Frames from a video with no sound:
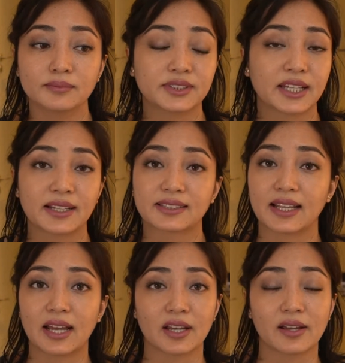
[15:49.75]
takes
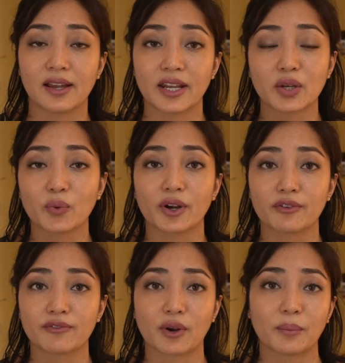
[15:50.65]
anywhere
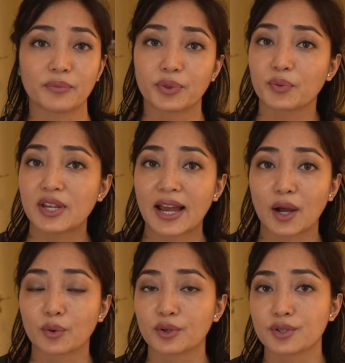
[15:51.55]
from 3
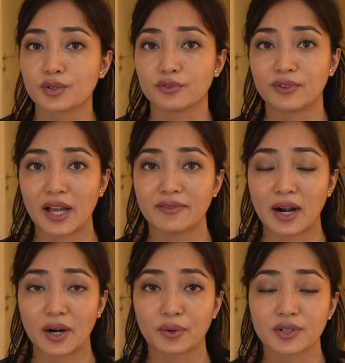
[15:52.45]
hours to 5
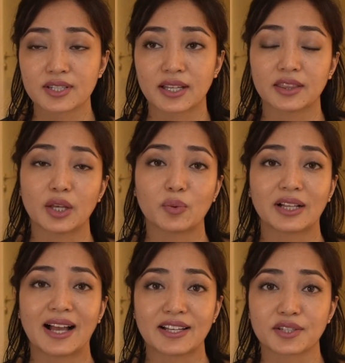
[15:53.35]
hours, and they will
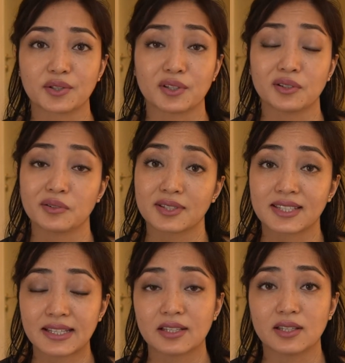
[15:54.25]
ask you to
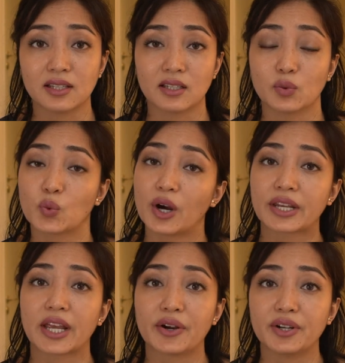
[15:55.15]
sit in
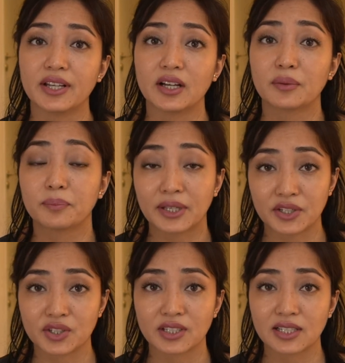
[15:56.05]
one area
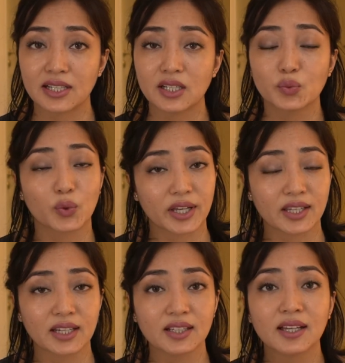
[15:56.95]
patiently
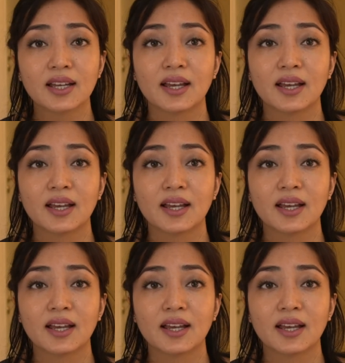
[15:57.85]
waiting,